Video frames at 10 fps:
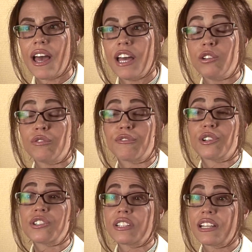And
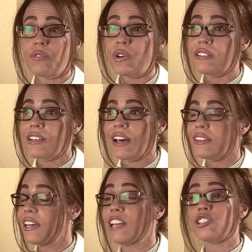universally, what is that?
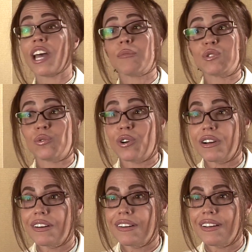The HCAP score.
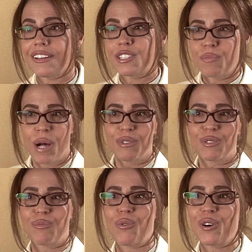It's public
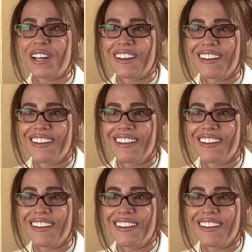reporting.